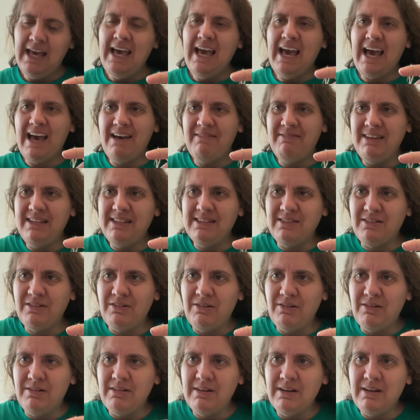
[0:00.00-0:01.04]
I have these
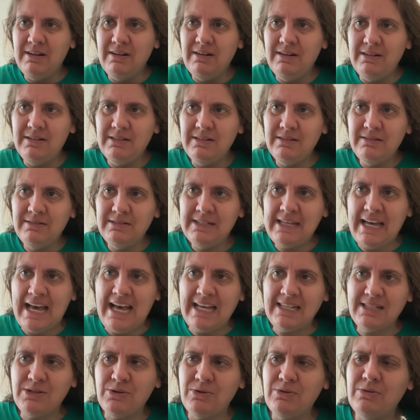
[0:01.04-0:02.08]
little
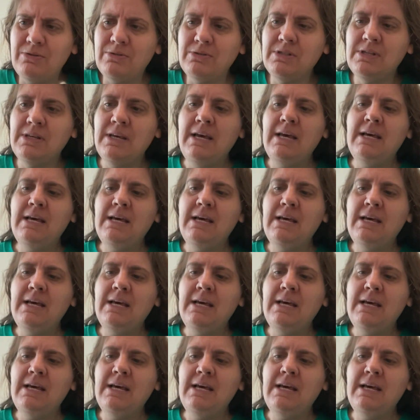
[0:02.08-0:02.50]
tassels.